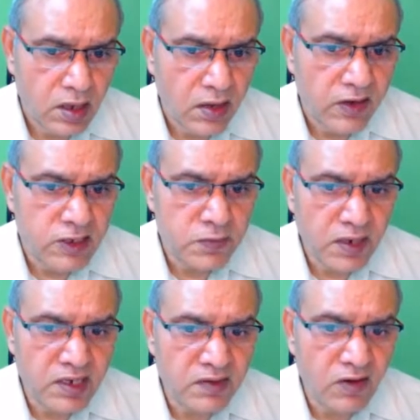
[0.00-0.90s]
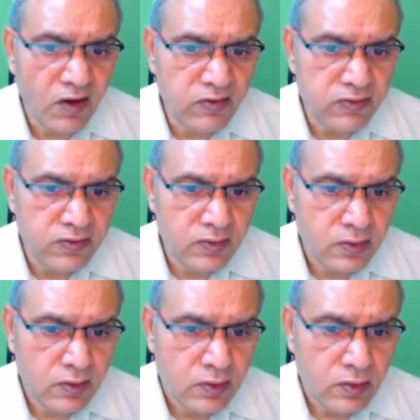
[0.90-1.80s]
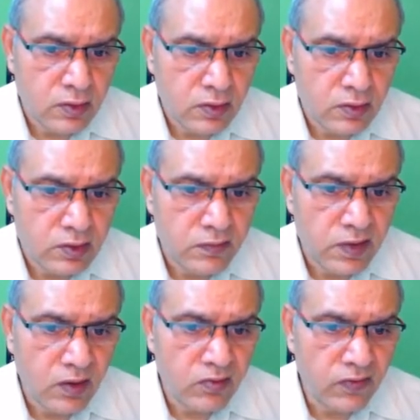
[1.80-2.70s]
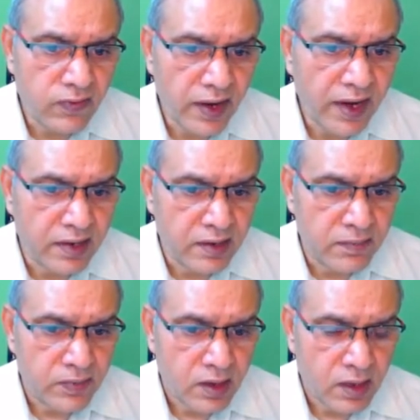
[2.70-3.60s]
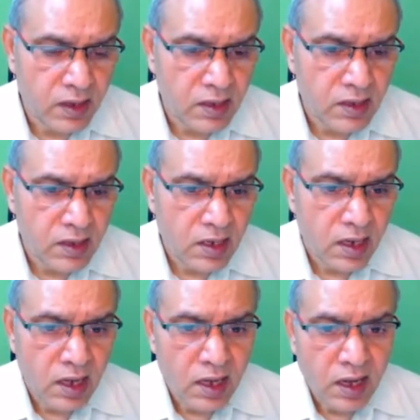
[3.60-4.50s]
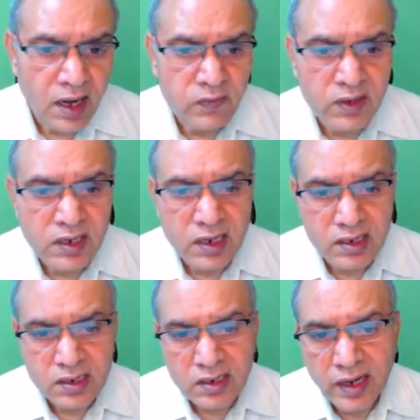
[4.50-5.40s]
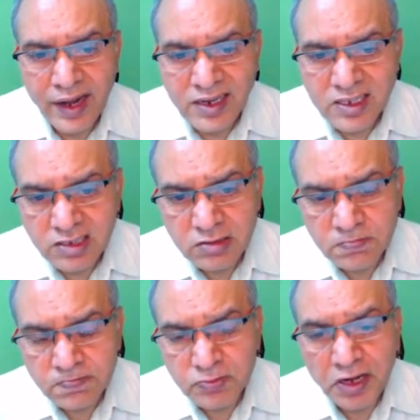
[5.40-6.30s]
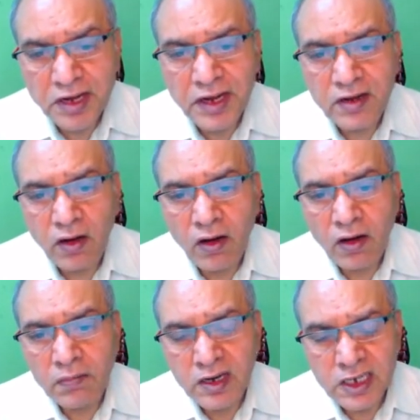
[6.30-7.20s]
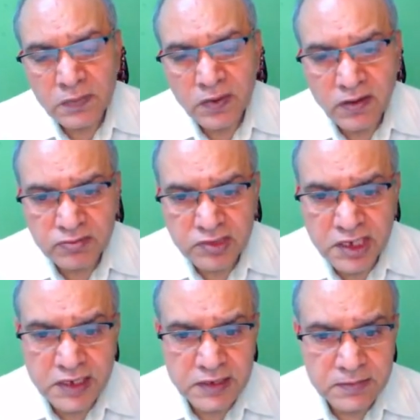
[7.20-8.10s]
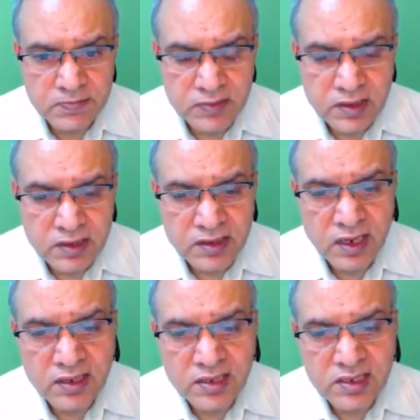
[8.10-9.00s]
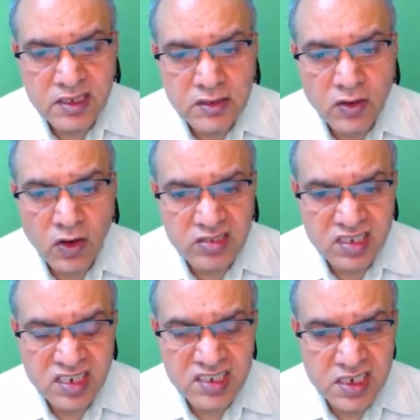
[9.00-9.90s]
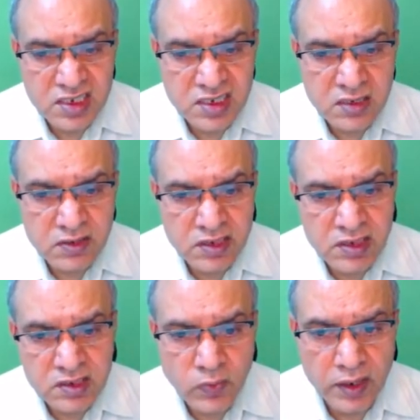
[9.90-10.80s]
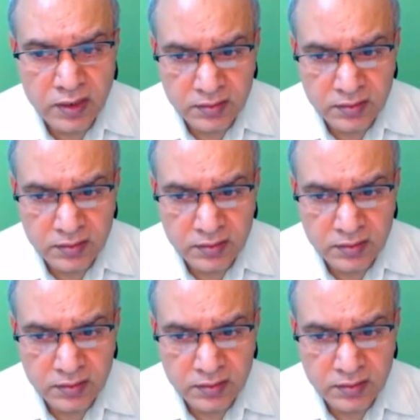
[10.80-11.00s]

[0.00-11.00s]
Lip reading: irrespective of the value of n. And when n is 3 or multiple of 3, then this is cos 360, which is 1.